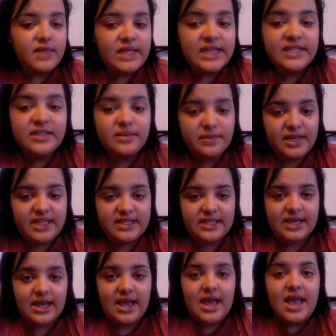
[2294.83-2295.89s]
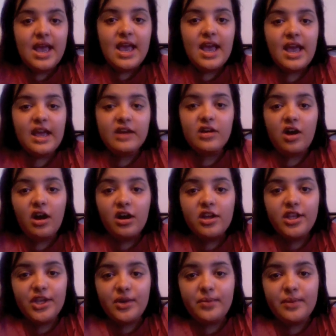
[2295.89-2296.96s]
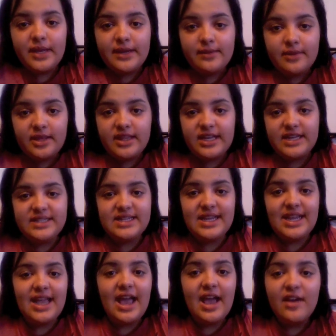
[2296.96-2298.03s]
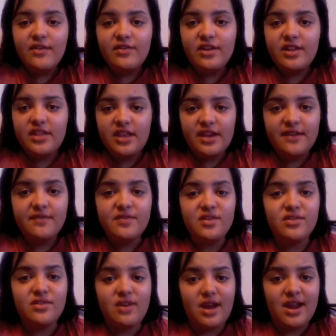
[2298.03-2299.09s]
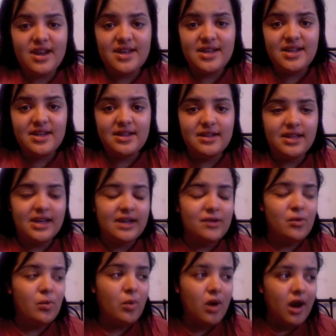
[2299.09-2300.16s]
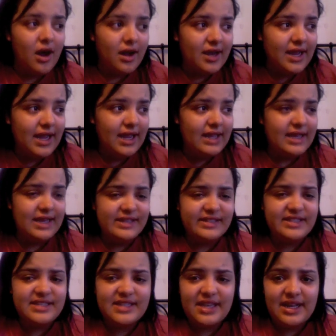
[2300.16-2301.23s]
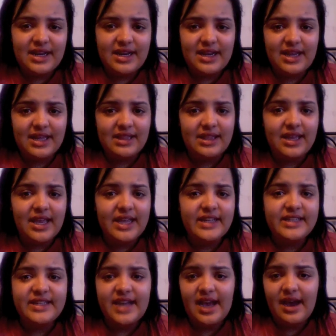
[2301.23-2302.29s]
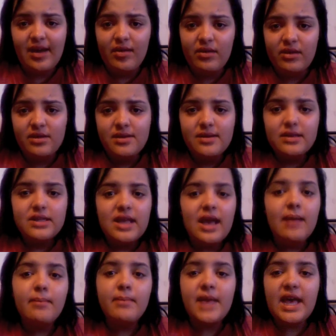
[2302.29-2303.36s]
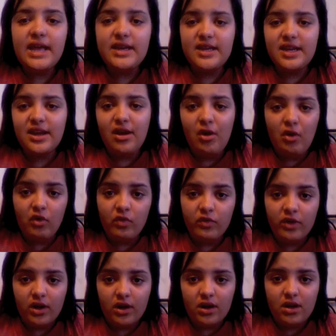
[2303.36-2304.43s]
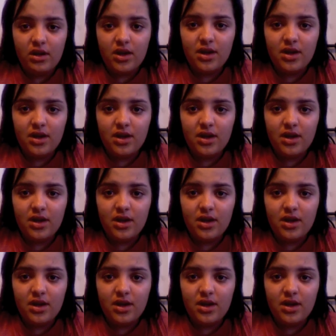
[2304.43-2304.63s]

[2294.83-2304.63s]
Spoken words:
It's amazing. And all you people that take everything for granted, like walking and sitting and laying down and bending over,